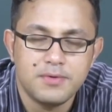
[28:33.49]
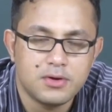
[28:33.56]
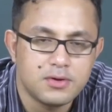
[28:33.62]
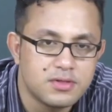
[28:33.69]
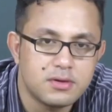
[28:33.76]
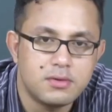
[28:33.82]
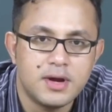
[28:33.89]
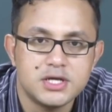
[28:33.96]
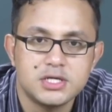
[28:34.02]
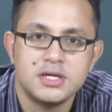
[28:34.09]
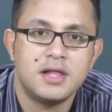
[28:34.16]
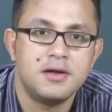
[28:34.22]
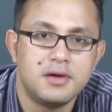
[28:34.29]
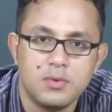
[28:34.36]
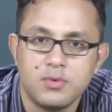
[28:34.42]
Because
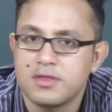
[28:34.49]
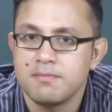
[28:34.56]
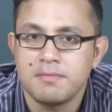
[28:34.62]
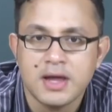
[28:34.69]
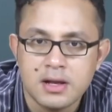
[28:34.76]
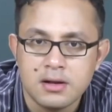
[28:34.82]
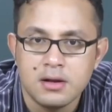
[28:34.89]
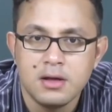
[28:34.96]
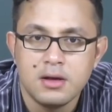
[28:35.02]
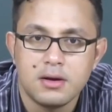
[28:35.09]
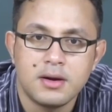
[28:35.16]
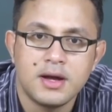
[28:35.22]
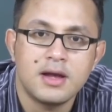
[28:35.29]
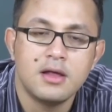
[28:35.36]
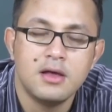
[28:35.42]
rationality was male,
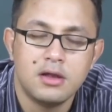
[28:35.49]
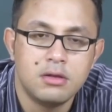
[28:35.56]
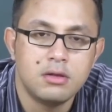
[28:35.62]
right?